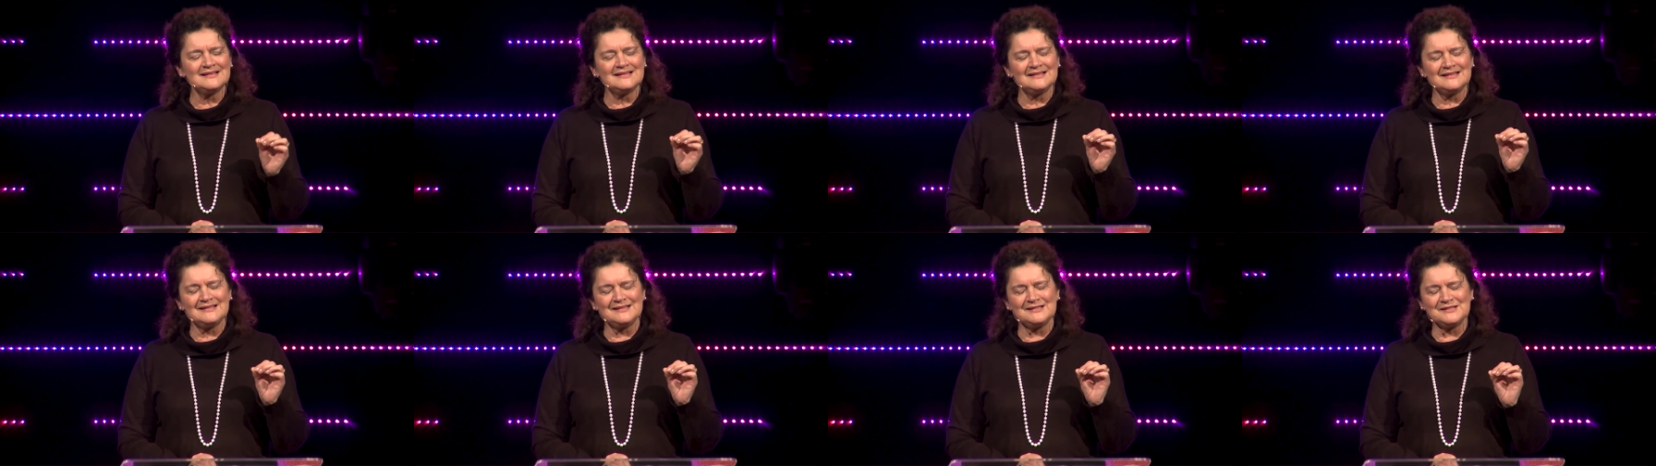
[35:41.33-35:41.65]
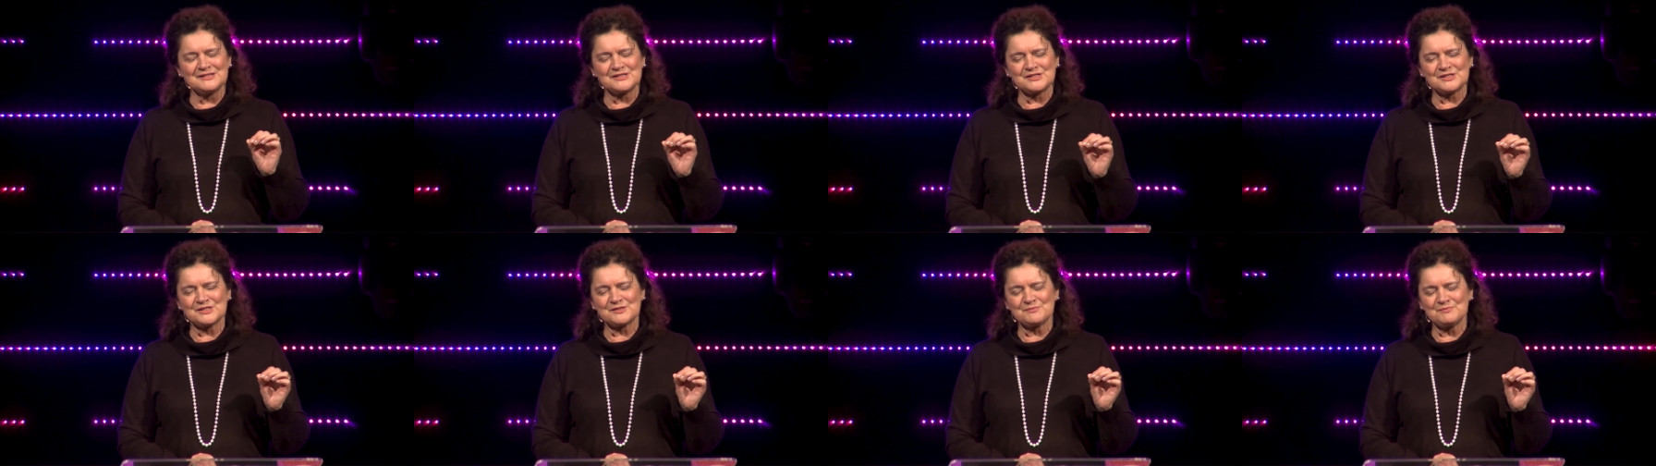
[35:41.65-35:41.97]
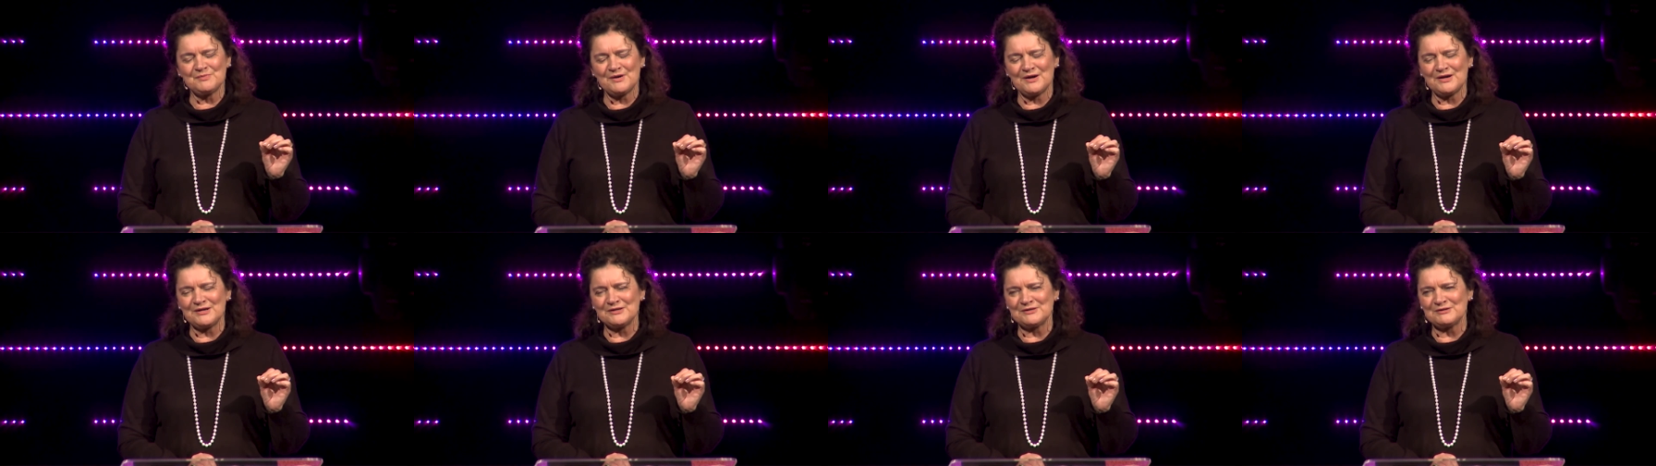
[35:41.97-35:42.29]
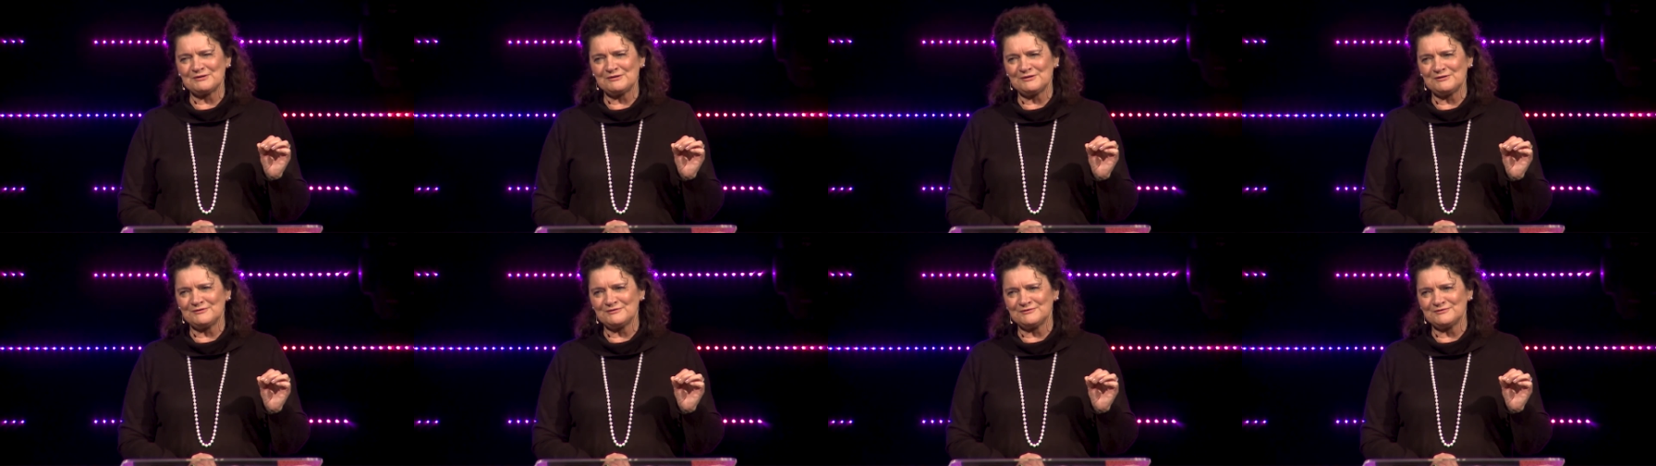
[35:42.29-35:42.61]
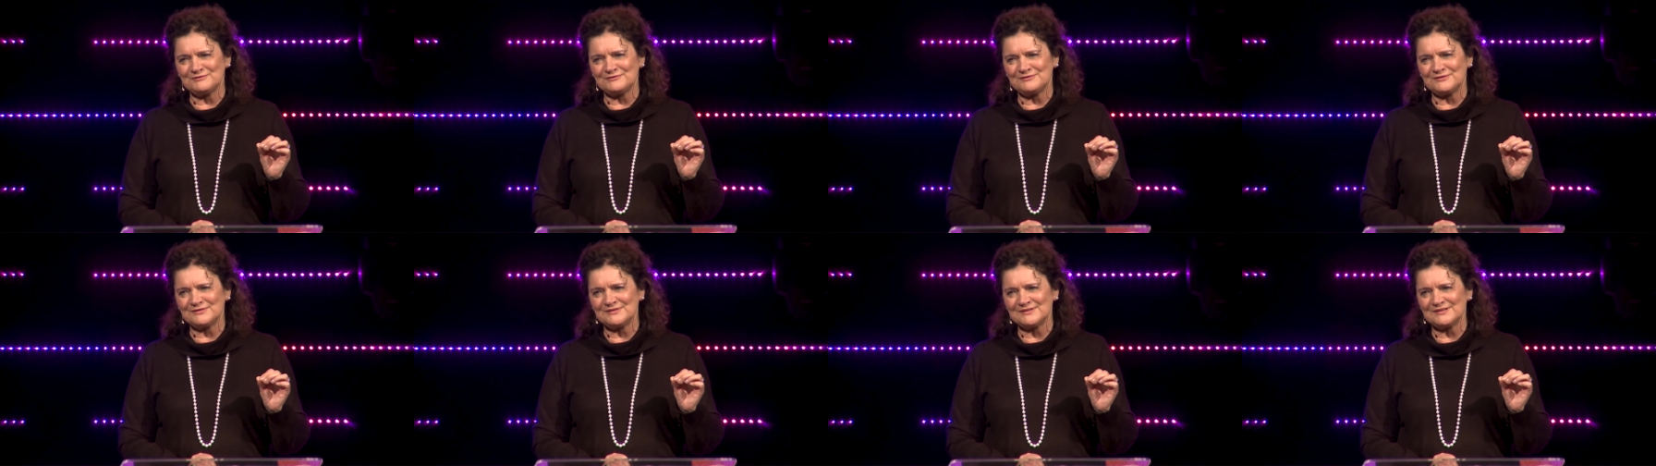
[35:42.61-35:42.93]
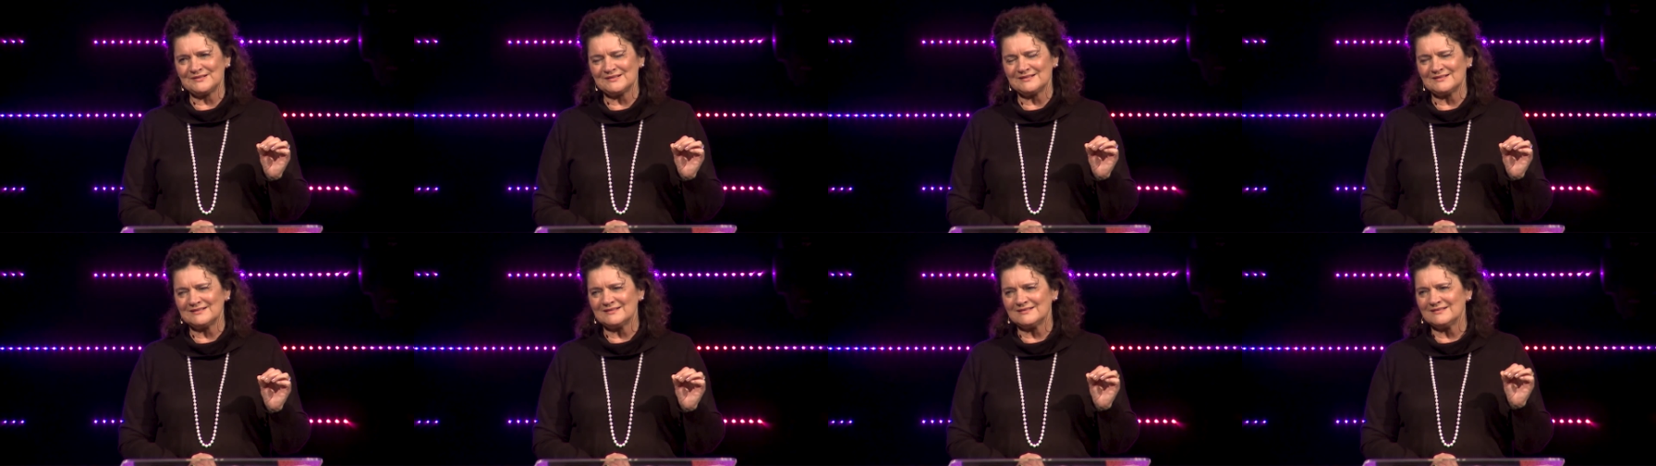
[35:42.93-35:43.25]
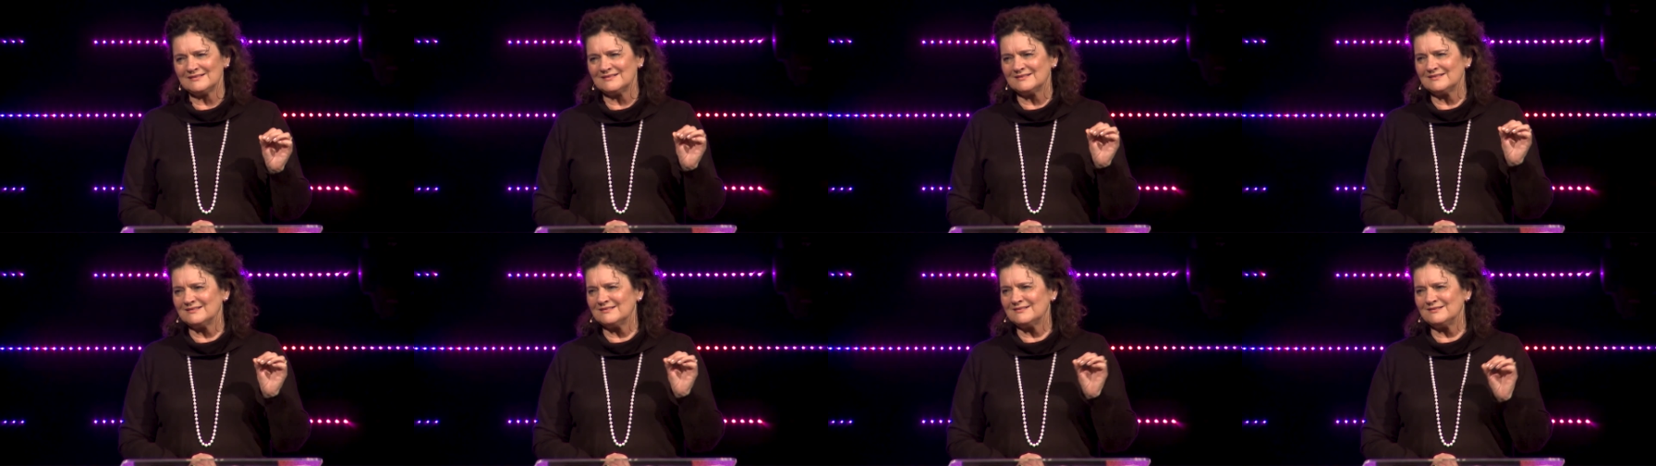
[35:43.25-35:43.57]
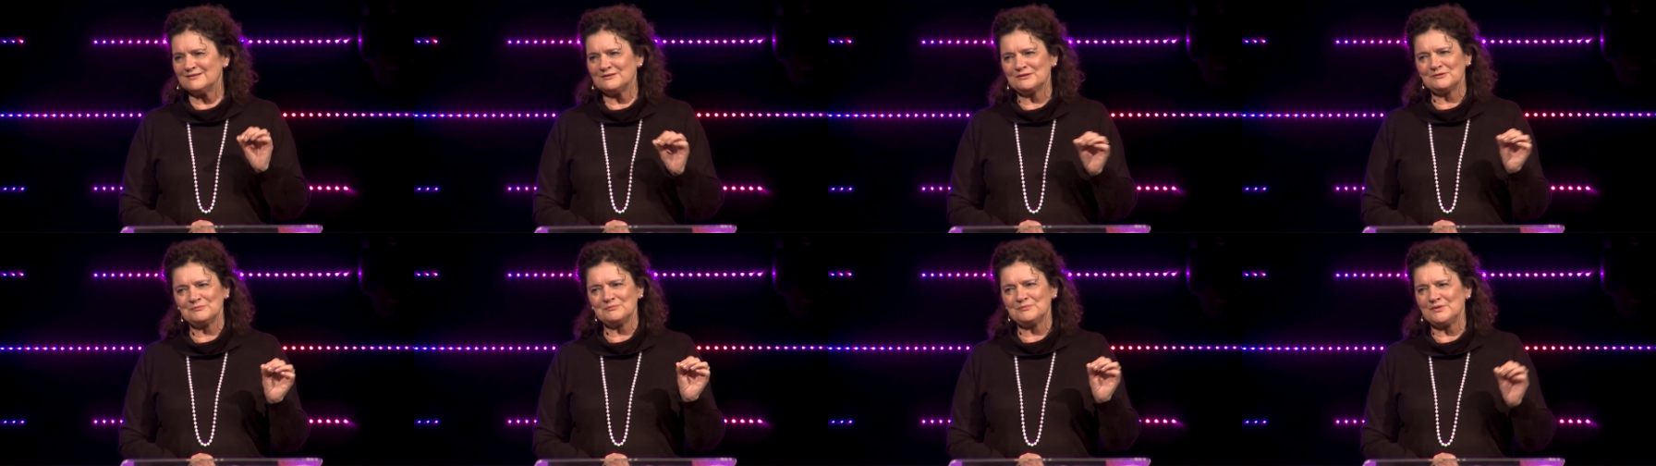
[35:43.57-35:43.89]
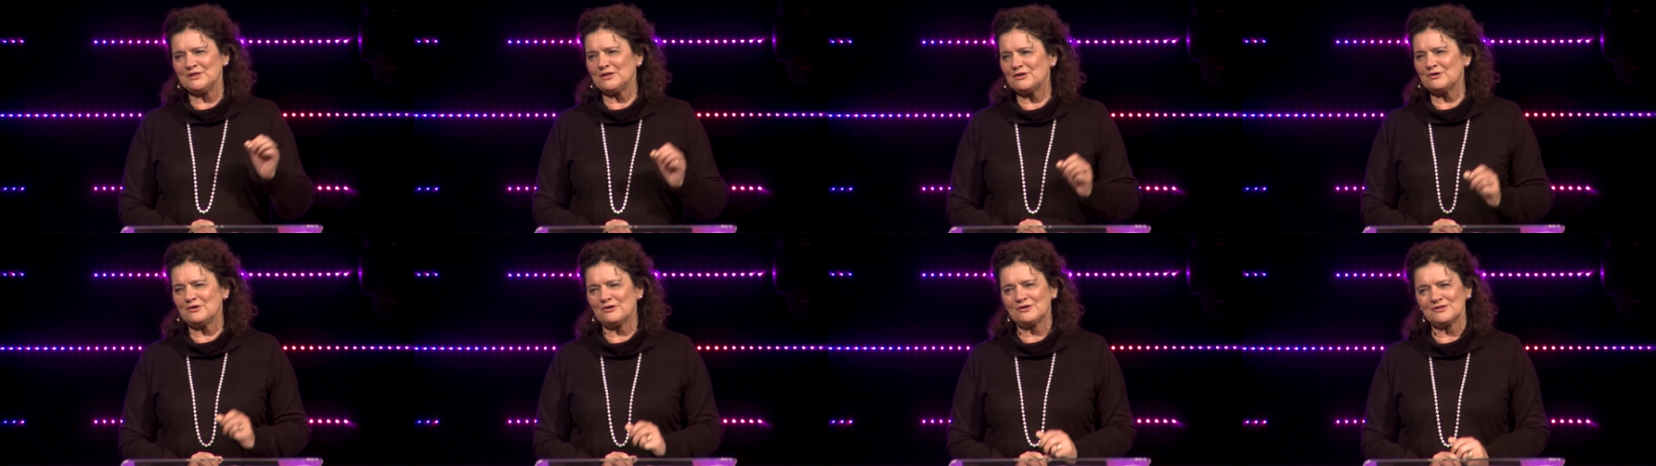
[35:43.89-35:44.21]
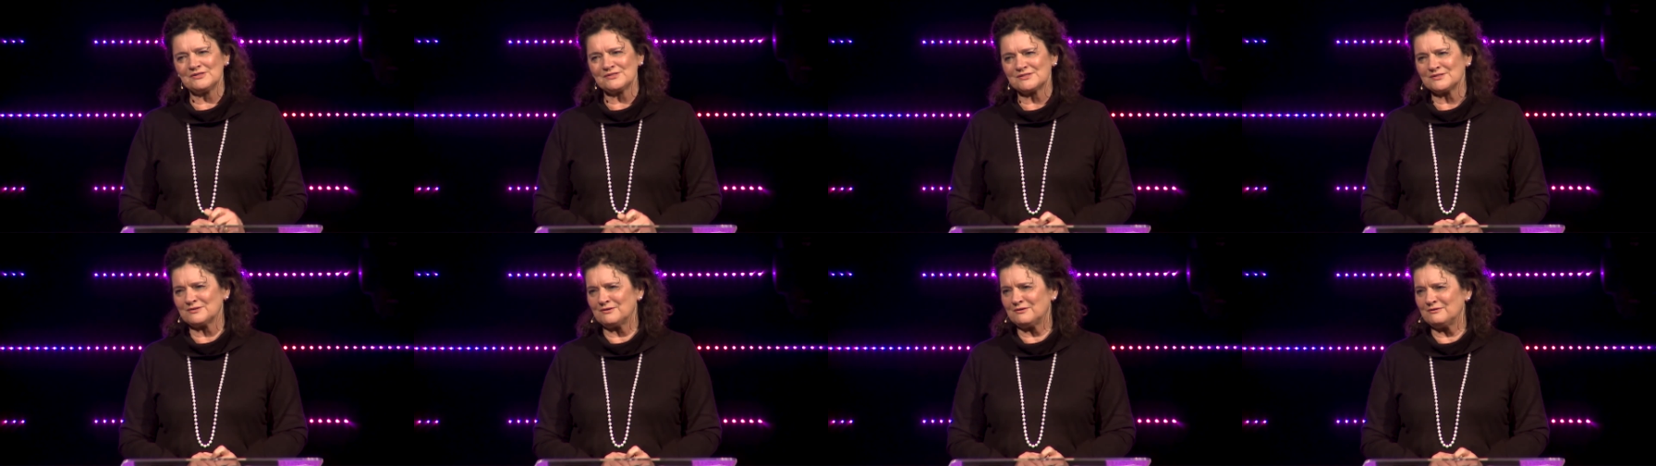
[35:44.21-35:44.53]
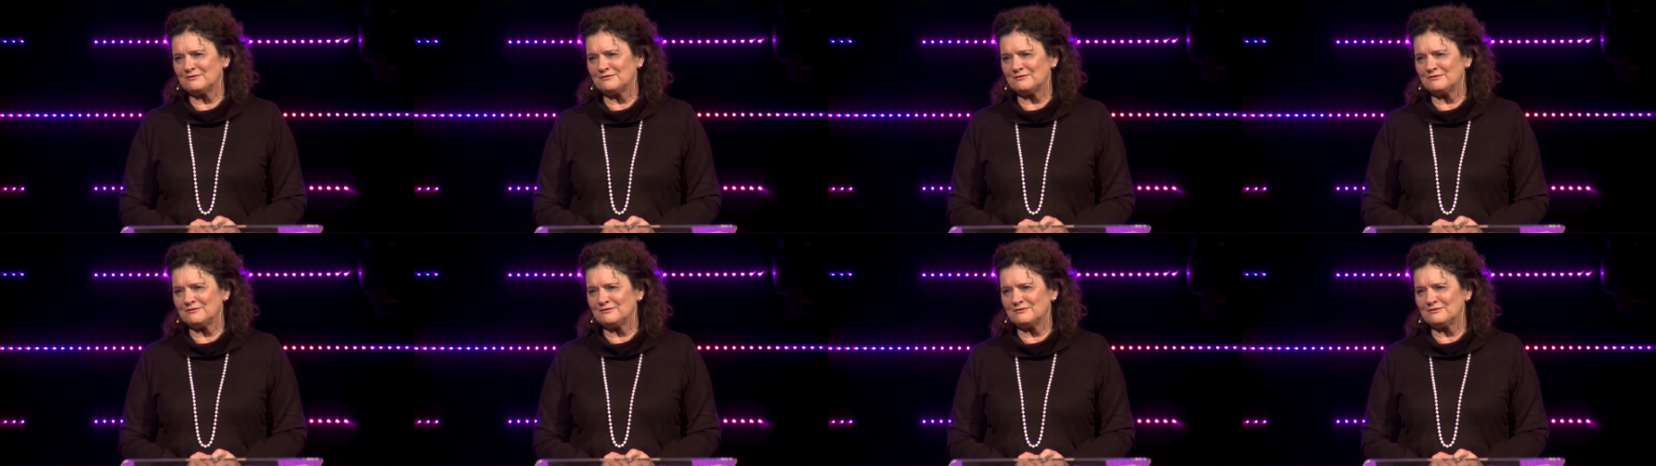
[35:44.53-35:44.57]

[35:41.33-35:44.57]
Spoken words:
in spite of, not because of.